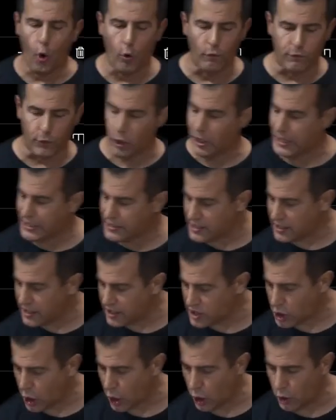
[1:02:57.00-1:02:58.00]
over into
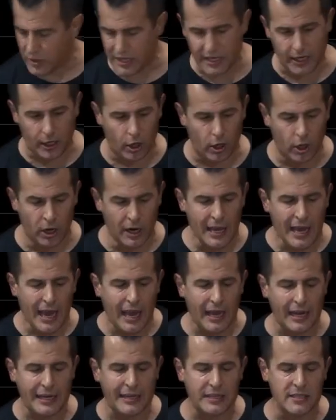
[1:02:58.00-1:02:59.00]
this code here.
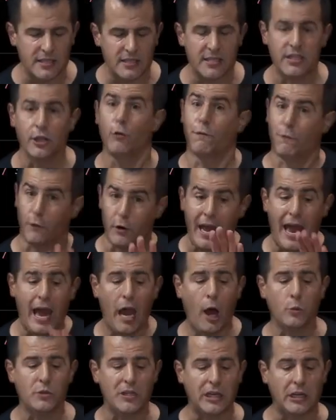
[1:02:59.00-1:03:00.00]
And I can still, for
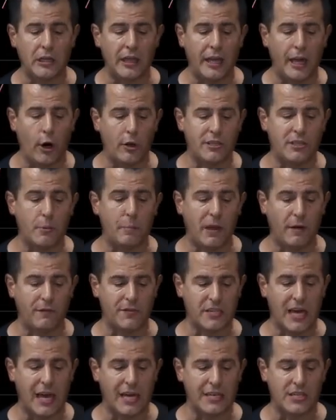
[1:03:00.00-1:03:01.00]
now, declare it to be
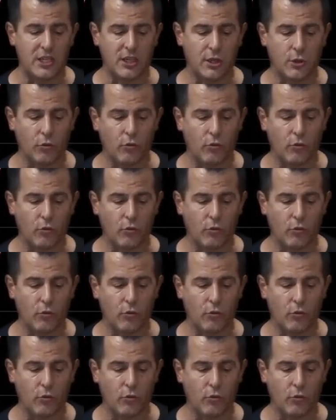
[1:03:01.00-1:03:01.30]
of size